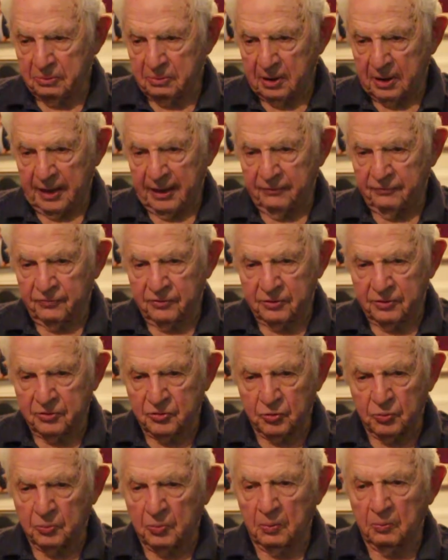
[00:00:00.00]
gave her
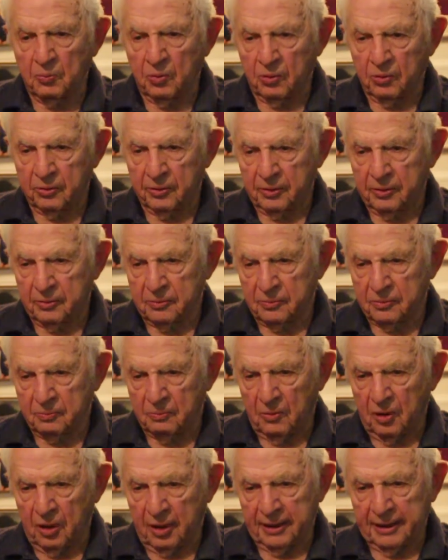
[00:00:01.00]
2 memorials.
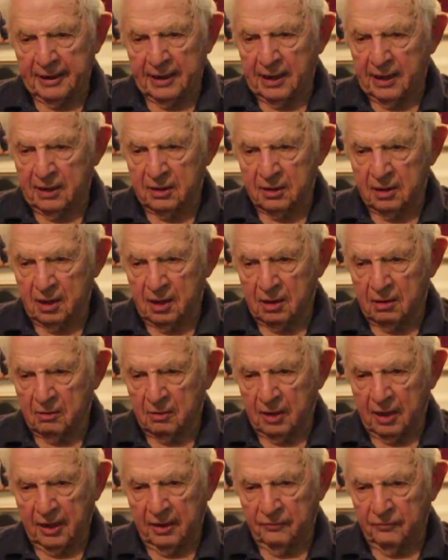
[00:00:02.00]
Marty
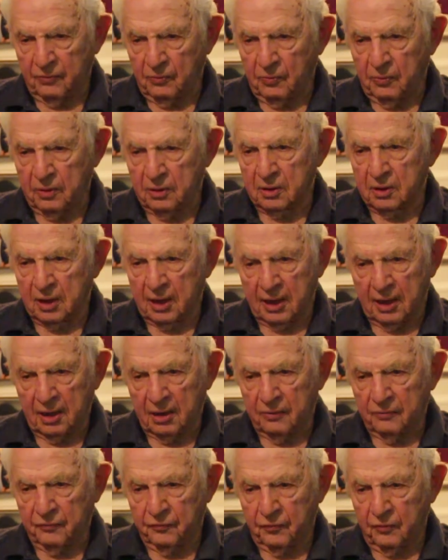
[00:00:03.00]
Landau gave her one in
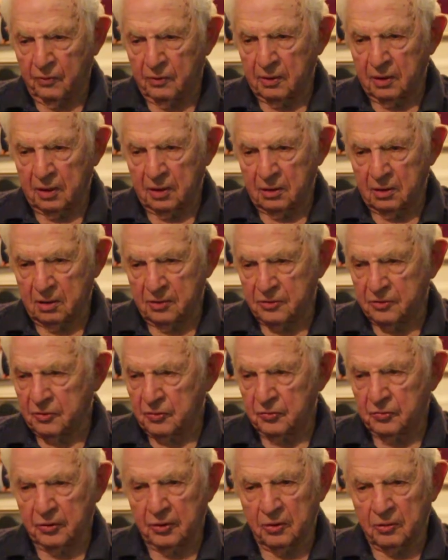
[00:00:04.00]
California, and the
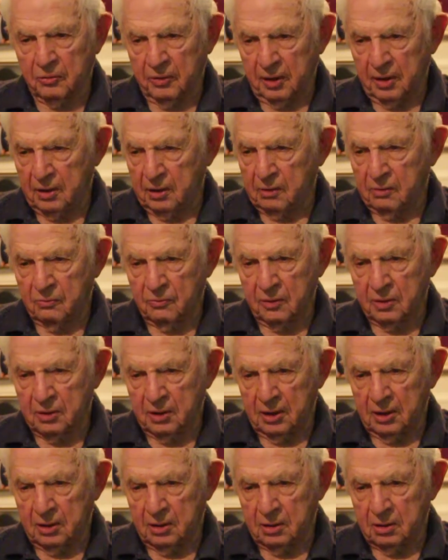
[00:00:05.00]
studio here
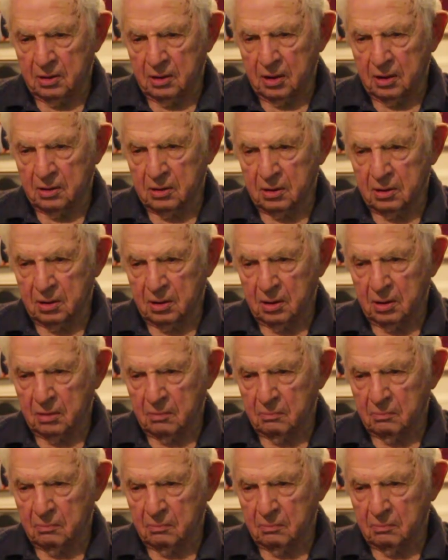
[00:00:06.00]
did. And